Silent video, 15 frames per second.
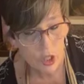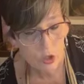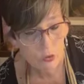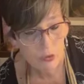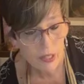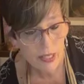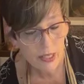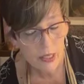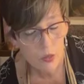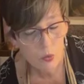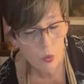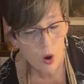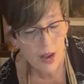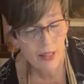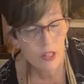And you really
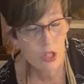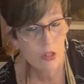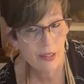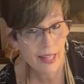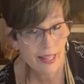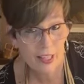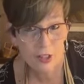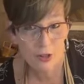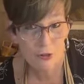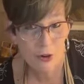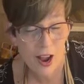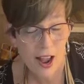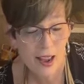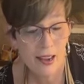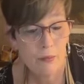want to let it
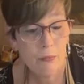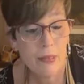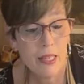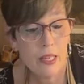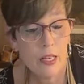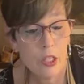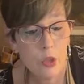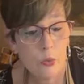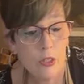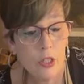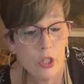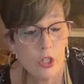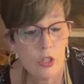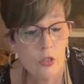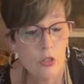dry because
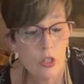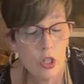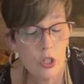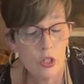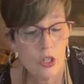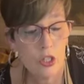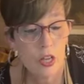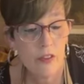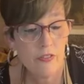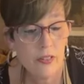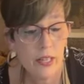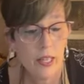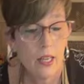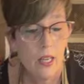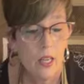when you're
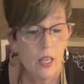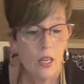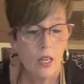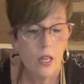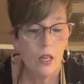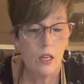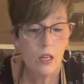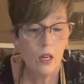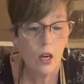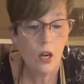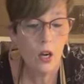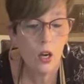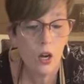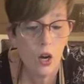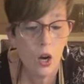stuffing,
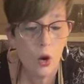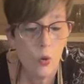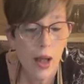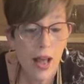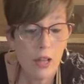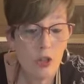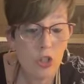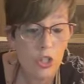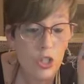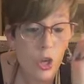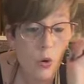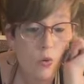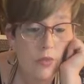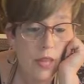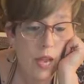I'll
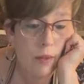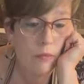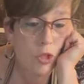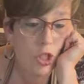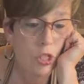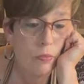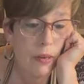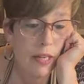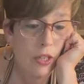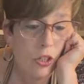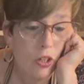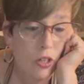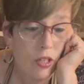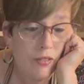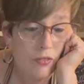sew them. Just made
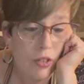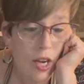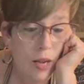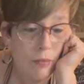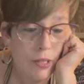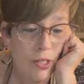a curtain for